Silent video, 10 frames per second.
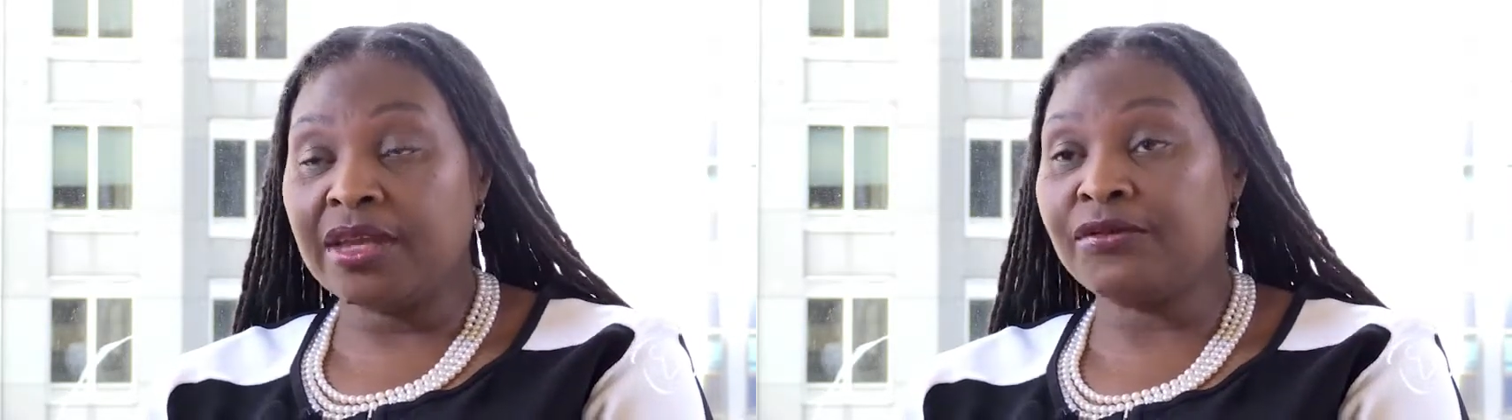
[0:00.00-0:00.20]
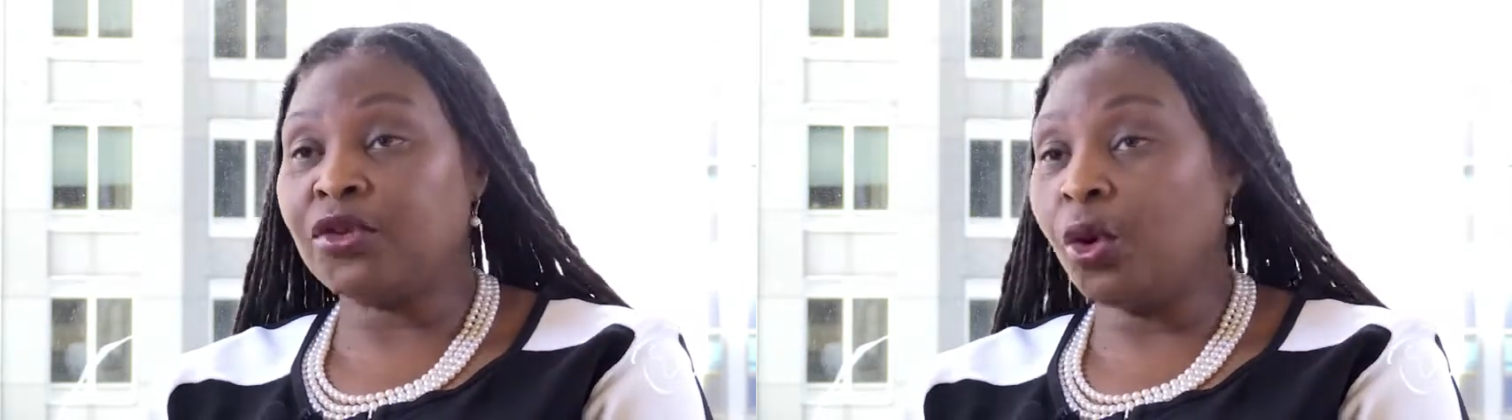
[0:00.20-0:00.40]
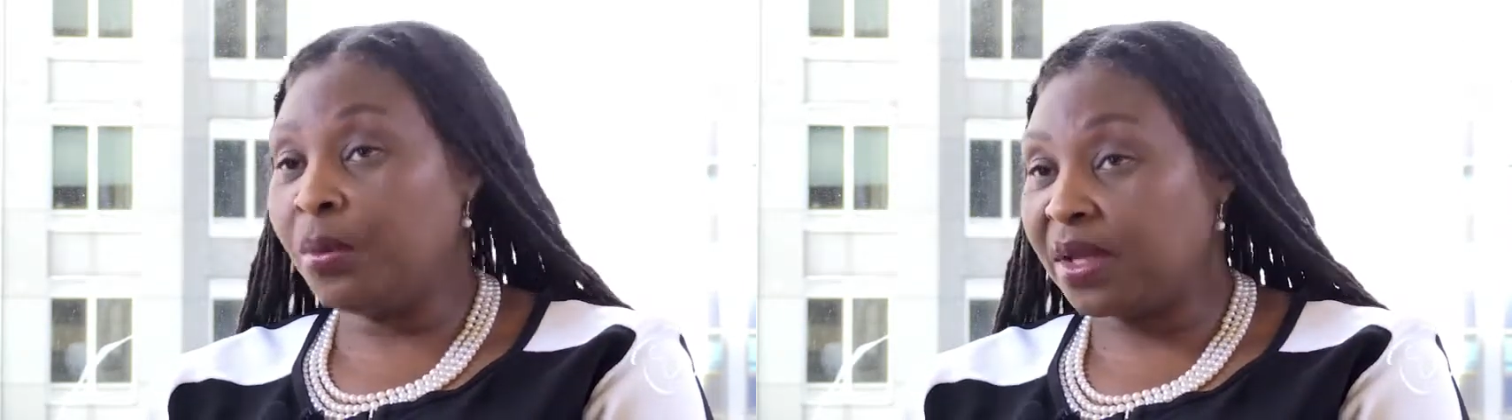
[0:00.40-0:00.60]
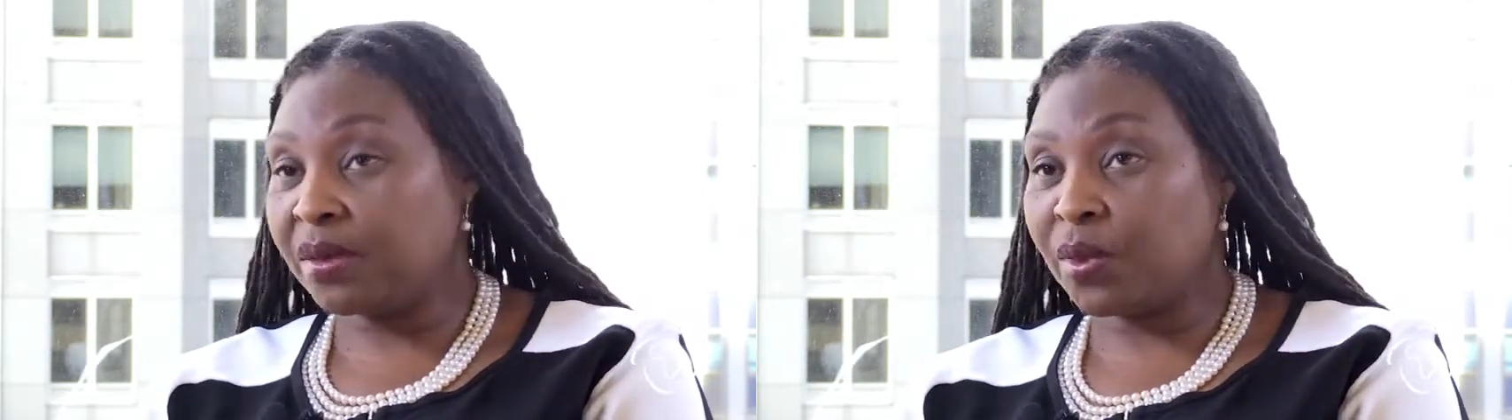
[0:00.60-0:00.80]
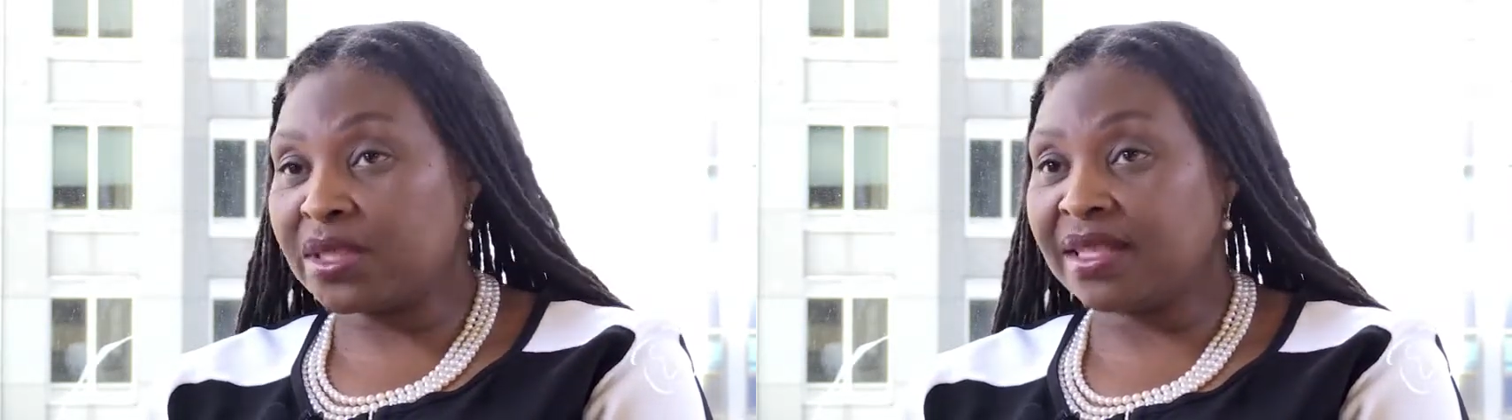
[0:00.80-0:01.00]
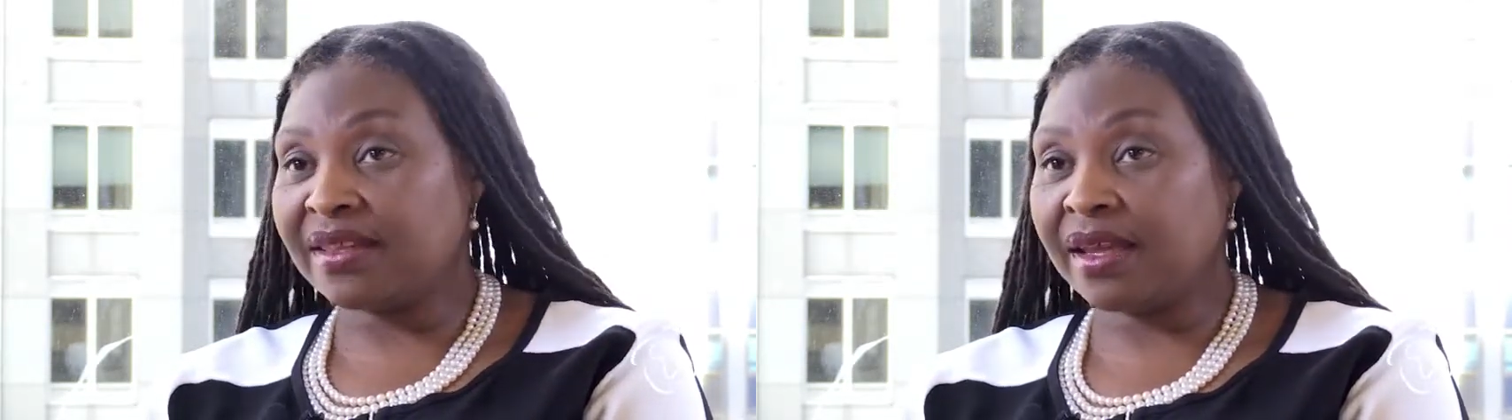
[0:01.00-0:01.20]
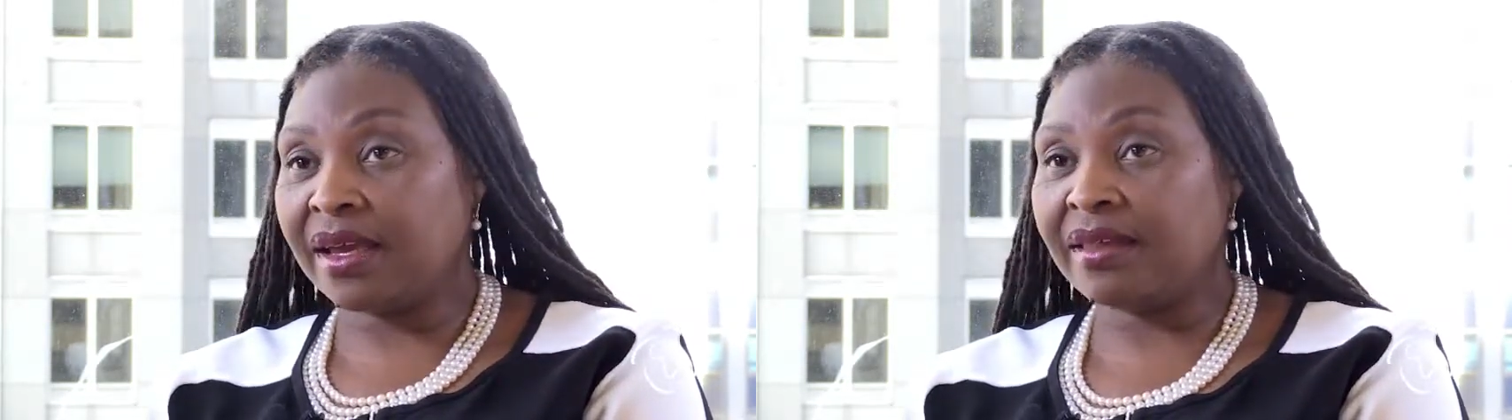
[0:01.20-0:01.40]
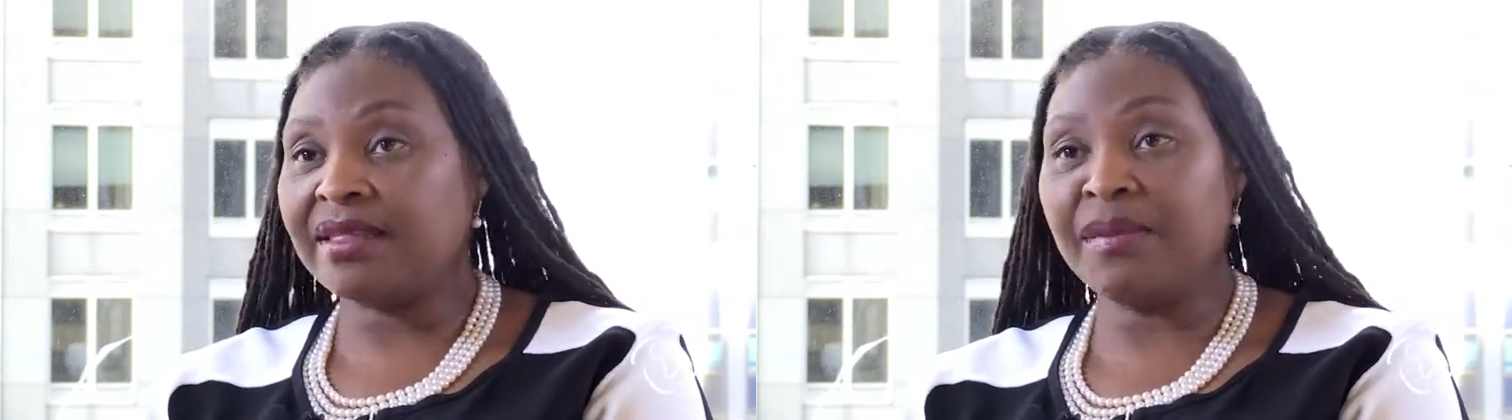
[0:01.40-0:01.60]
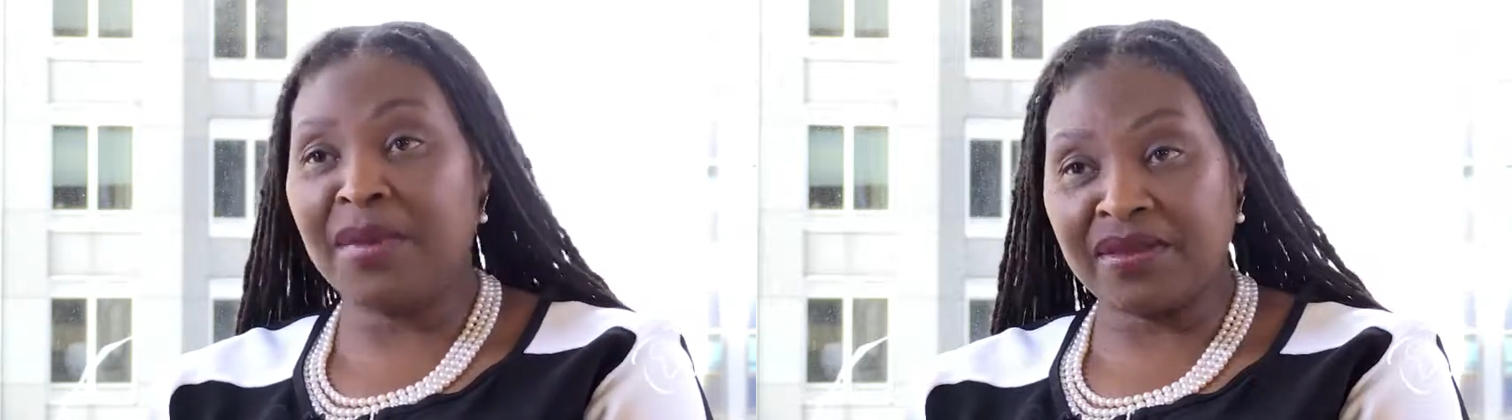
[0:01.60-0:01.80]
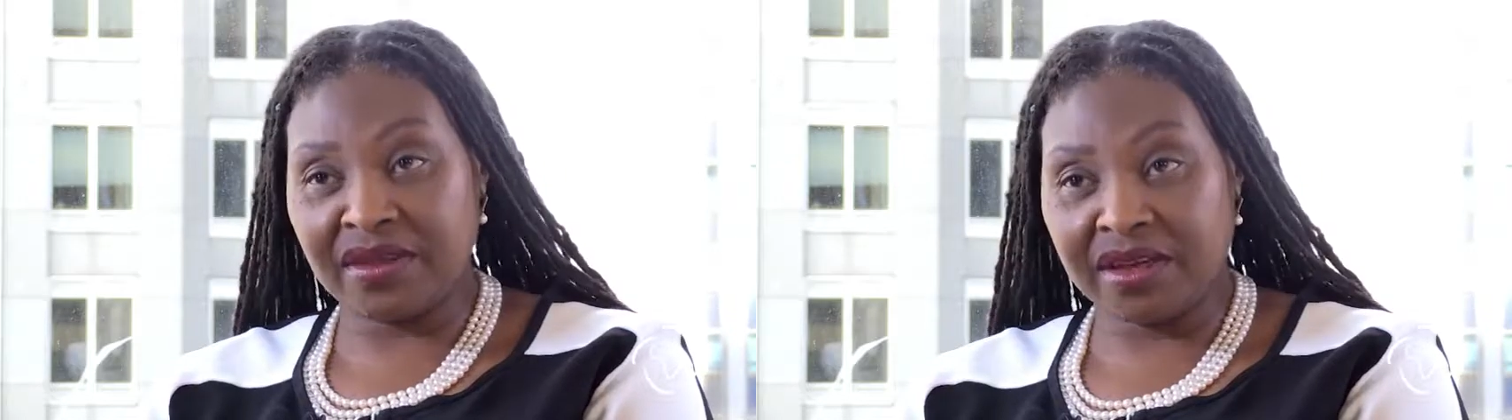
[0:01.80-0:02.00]
If your mother wasn't there, the
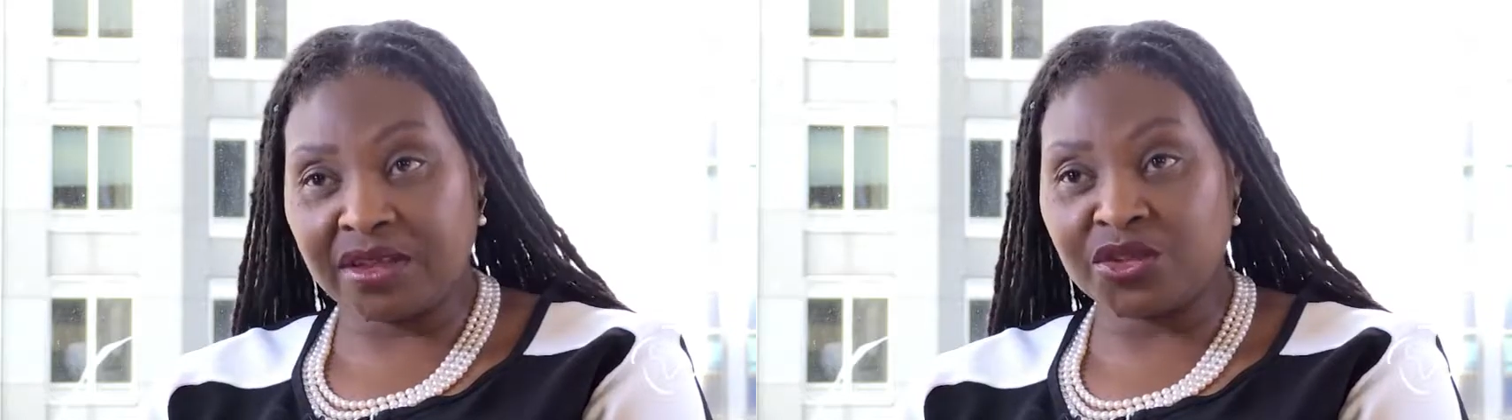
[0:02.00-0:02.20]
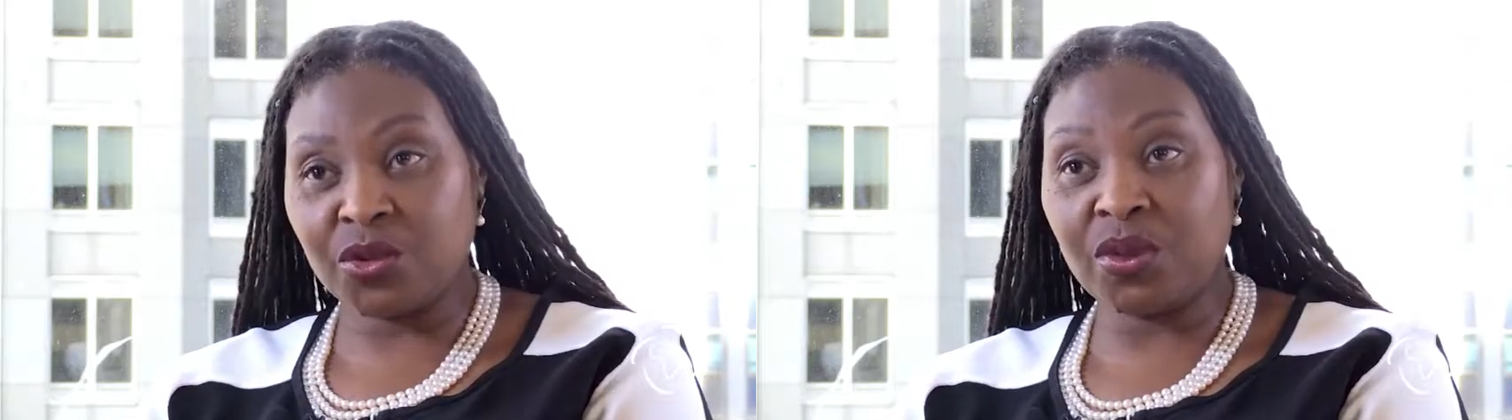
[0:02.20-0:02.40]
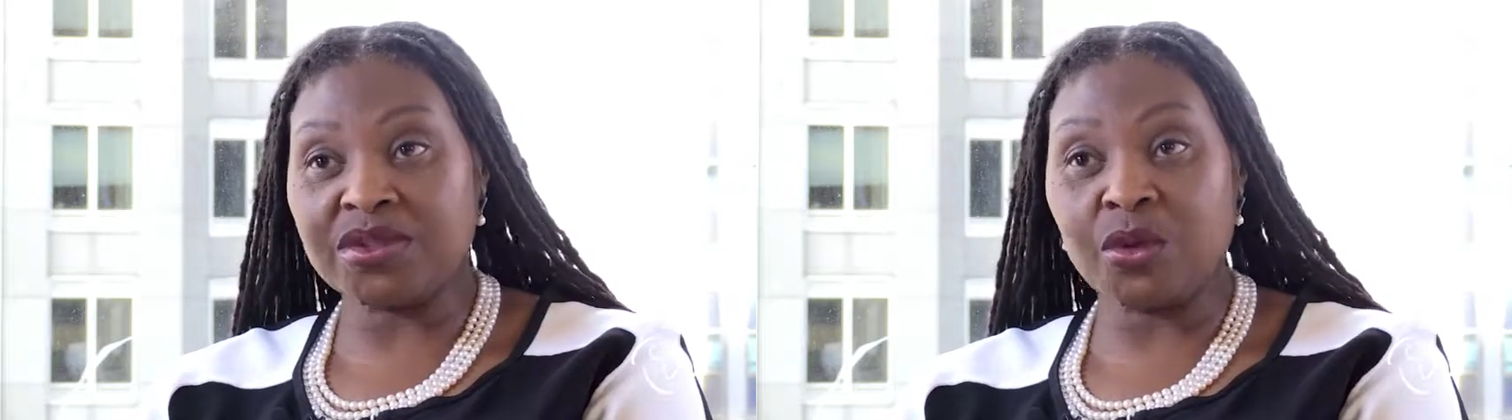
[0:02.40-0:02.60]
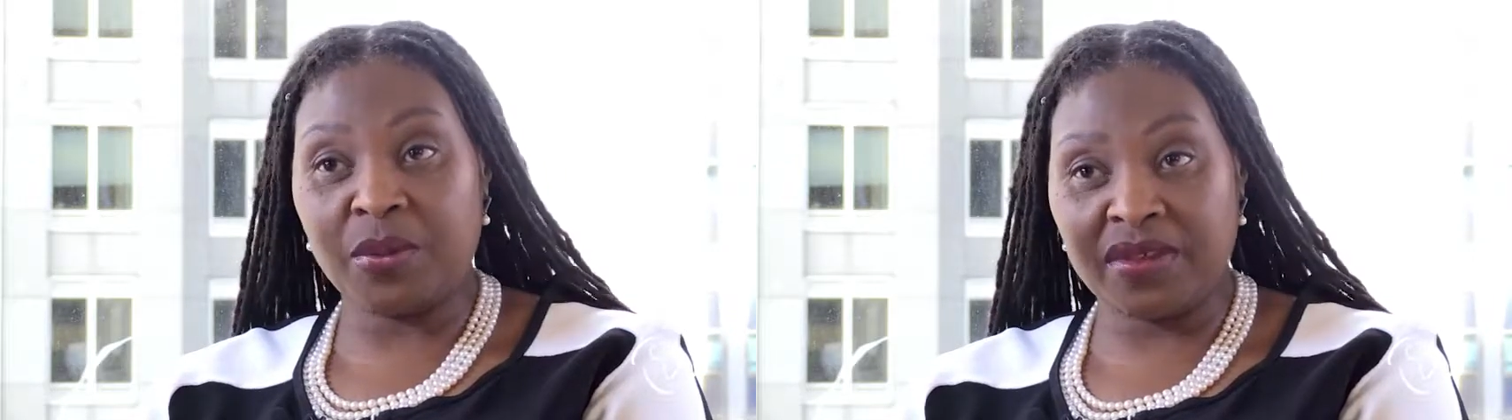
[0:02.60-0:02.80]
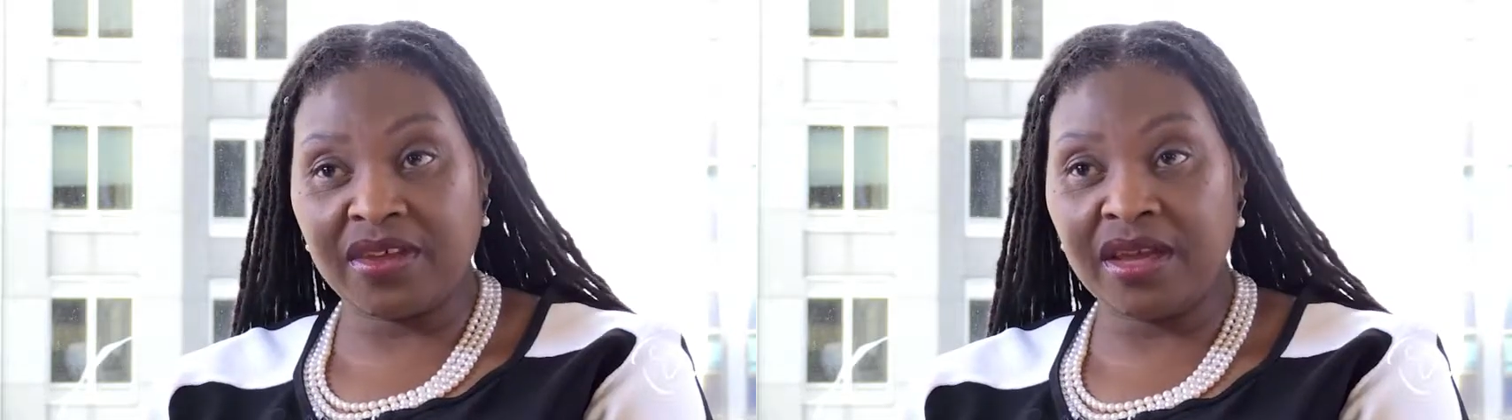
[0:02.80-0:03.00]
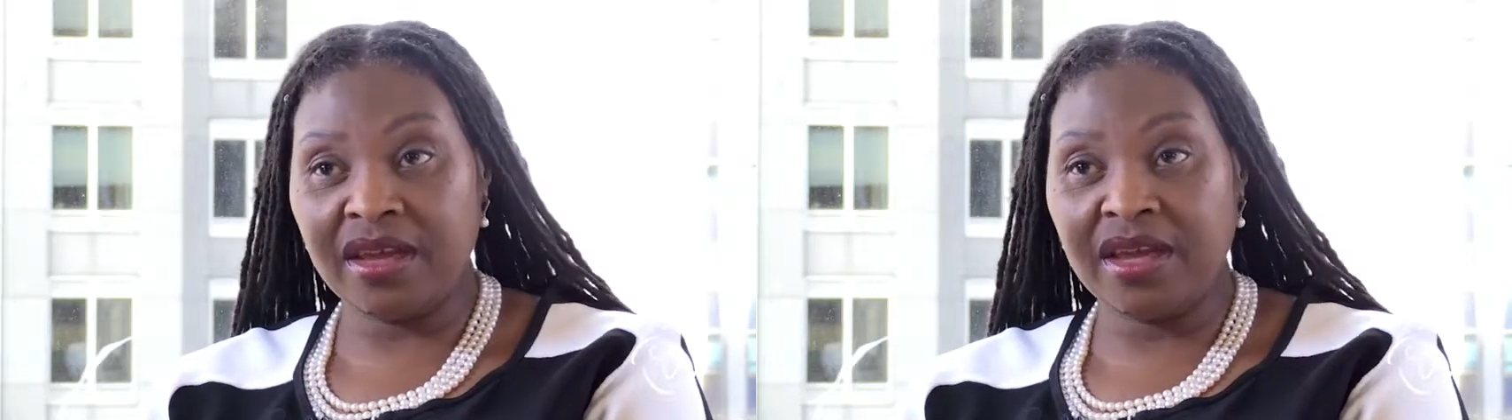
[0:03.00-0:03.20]
mother next door was your mother.